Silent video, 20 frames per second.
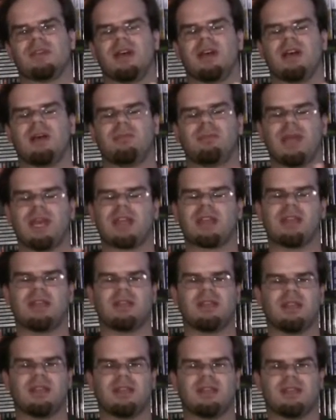back in the
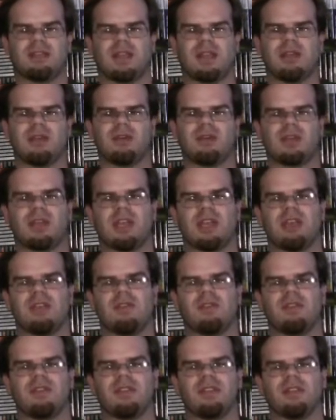day Nintendo
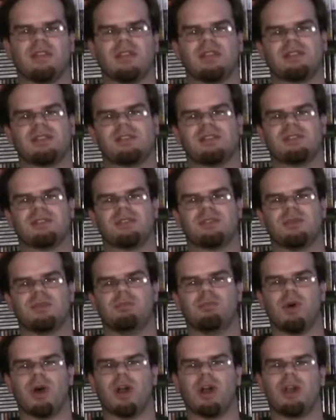gave the license to
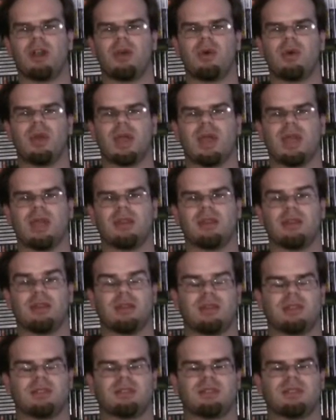Mario and The
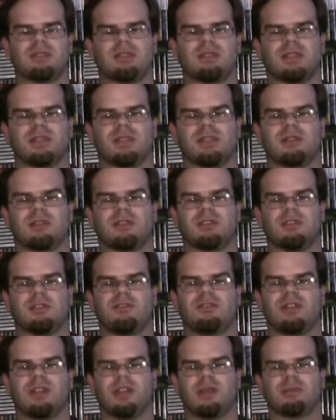Legend of Zelda
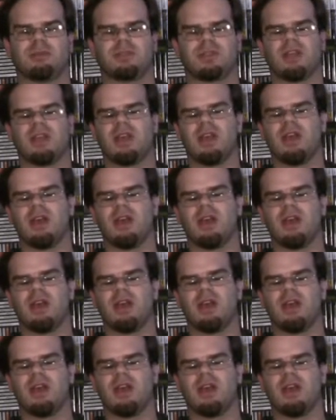to Philips.